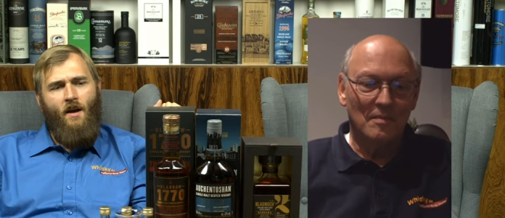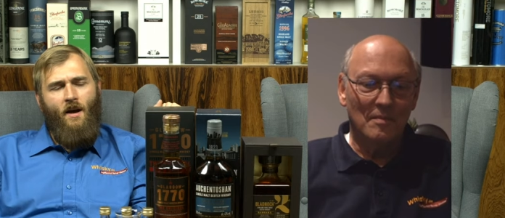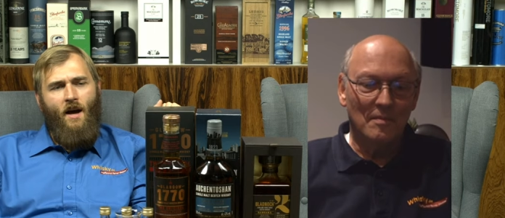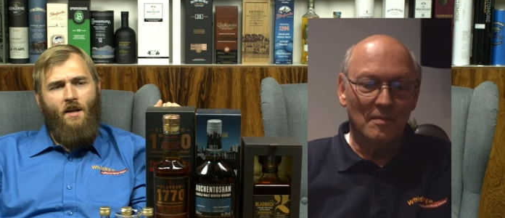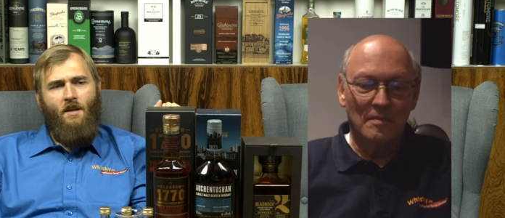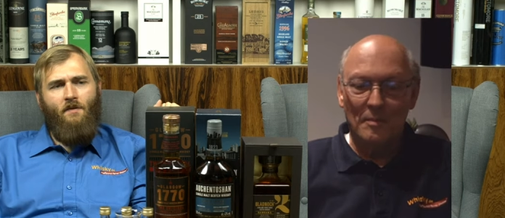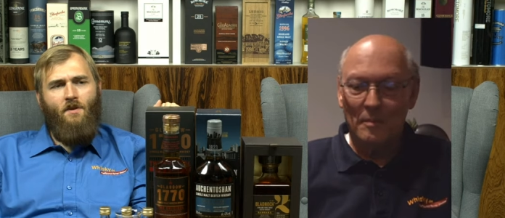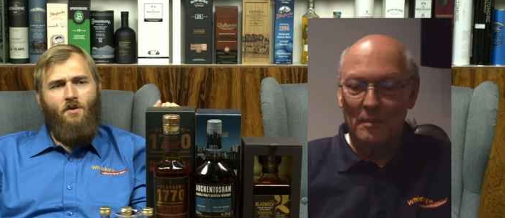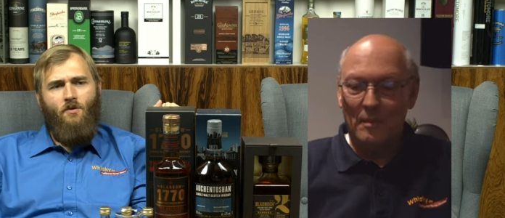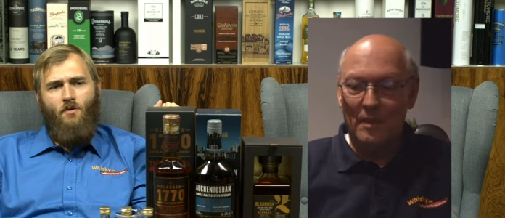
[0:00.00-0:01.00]
Speaker 1: And if
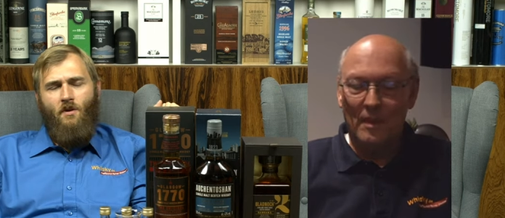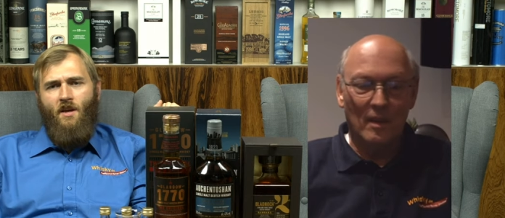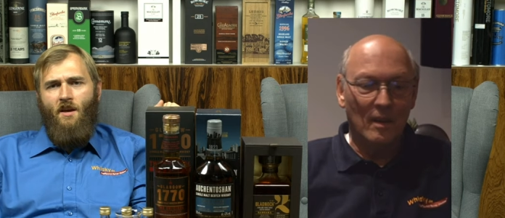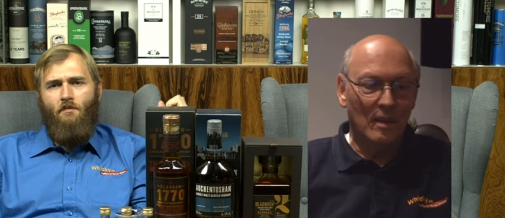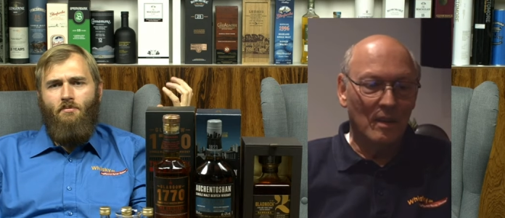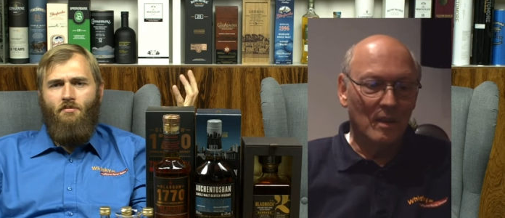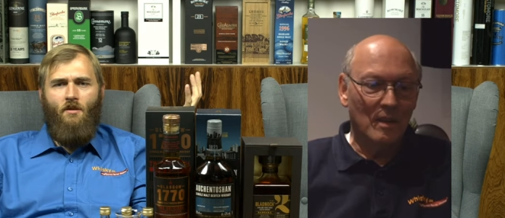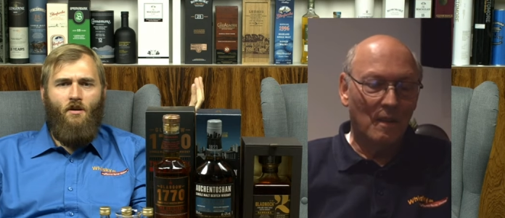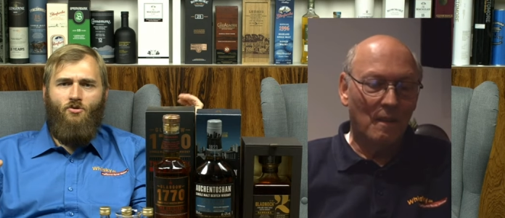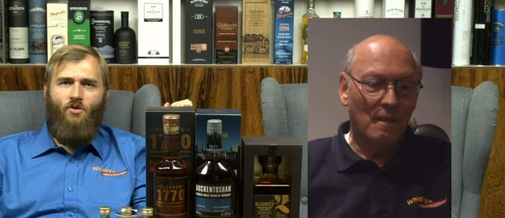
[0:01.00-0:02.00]
you keep
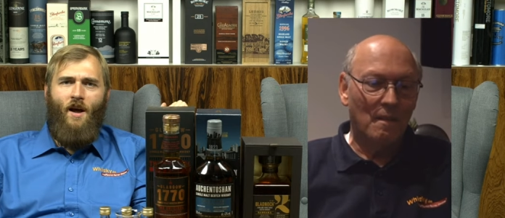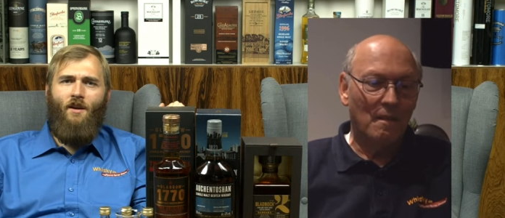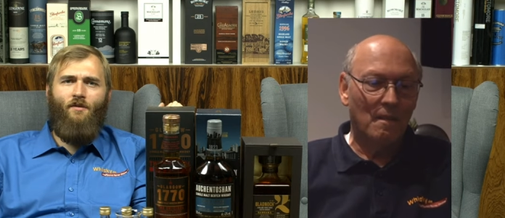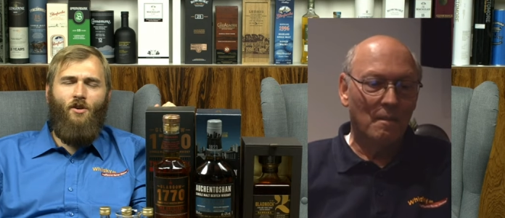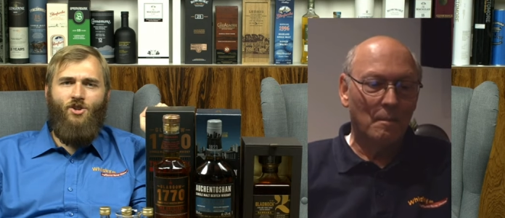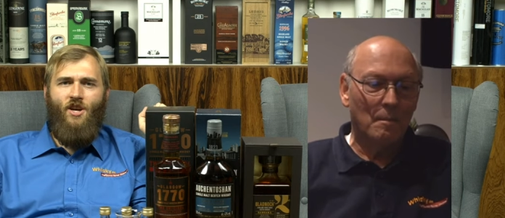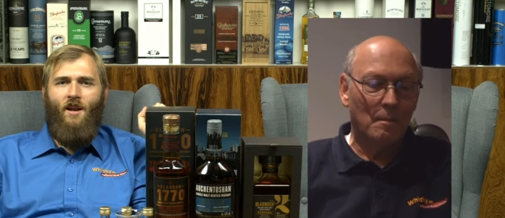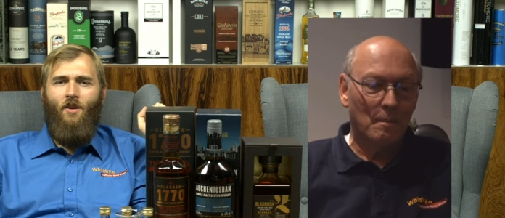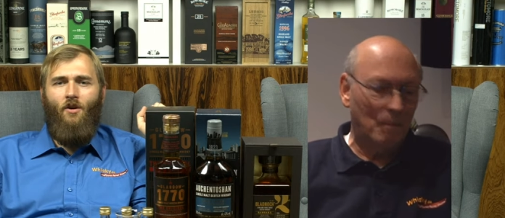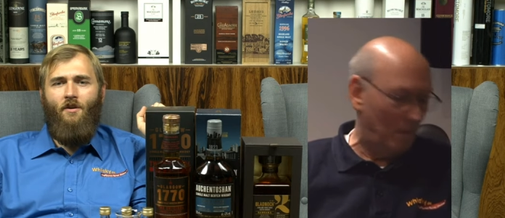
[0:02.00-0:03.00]
uh, track of our
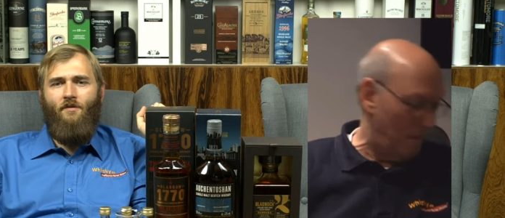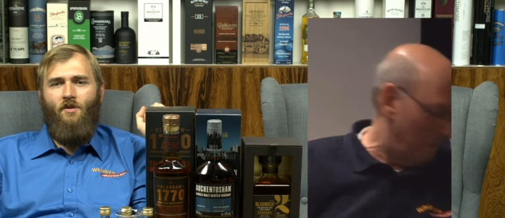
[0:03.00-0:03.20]
channel or if